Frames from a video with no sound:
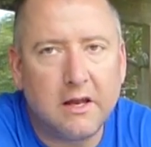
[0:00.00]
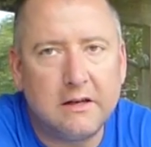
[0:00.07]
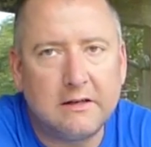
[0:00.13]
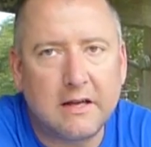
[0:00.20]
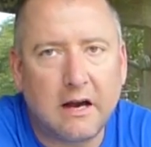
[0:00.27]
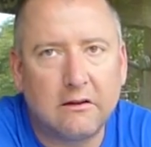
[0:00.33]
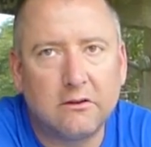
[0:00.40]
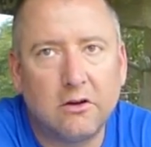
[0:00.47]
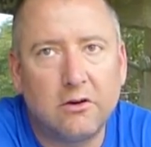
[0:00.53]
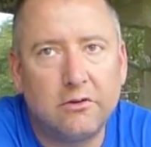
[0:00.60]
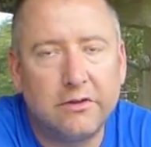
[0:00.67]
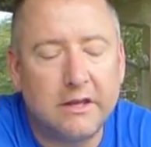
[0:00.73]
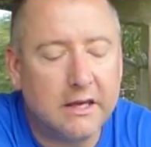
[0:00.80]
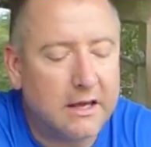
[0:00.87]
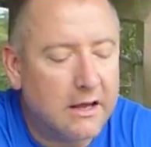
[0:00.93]
and
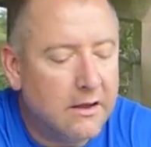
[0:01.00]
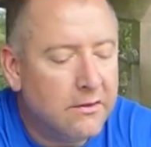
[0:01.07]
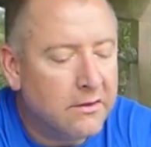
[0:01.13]
download the